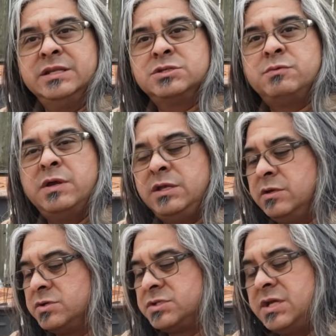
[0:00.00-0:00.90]
This way
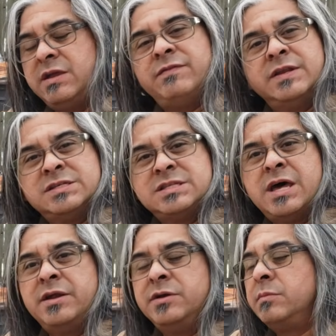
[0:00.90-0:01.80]
you're safe and it's
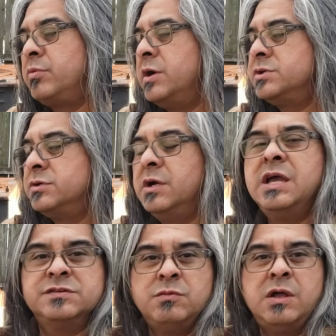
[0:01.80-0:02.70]
not under pressure,
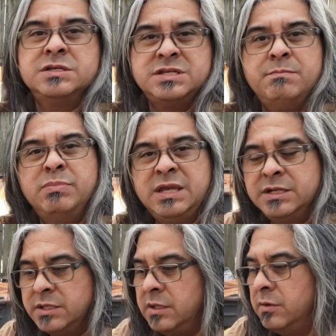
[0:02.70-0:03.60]
as well as it
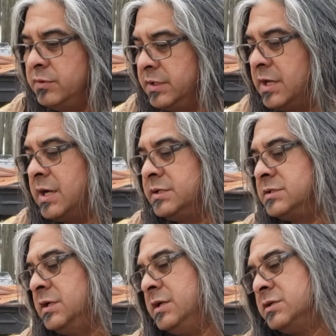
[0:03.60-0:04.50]
being unloaded, guys.